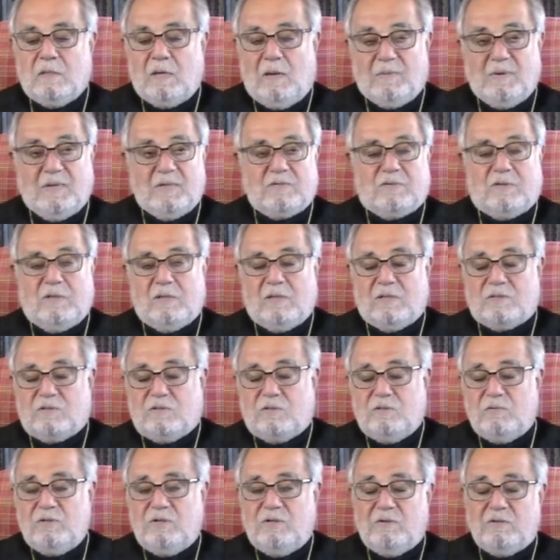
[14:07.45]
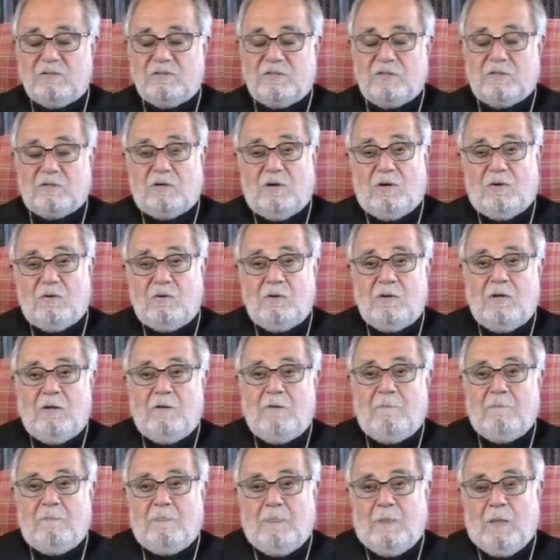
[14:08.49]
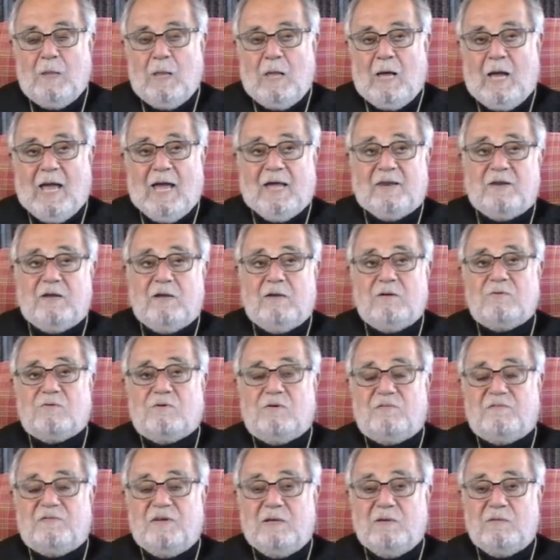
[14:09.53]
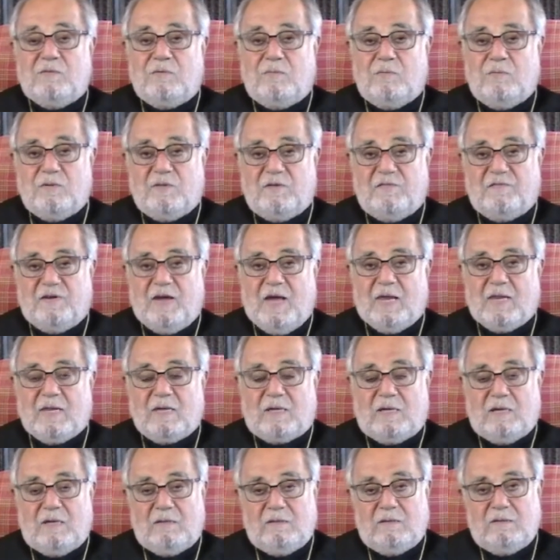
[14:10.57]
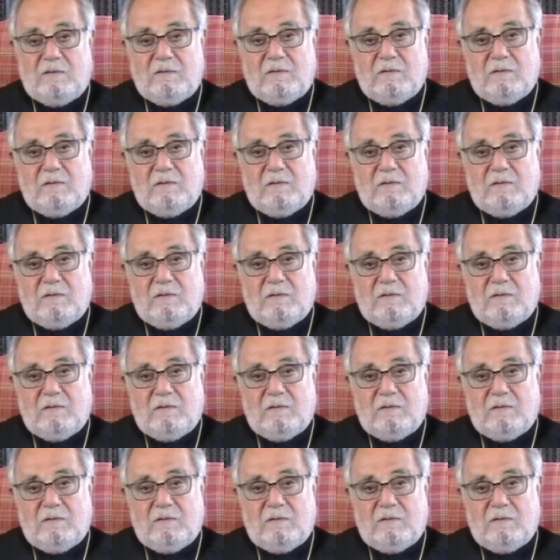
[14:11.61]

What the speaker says: I mean, 2 years ago, I had to intervene with the Vatican,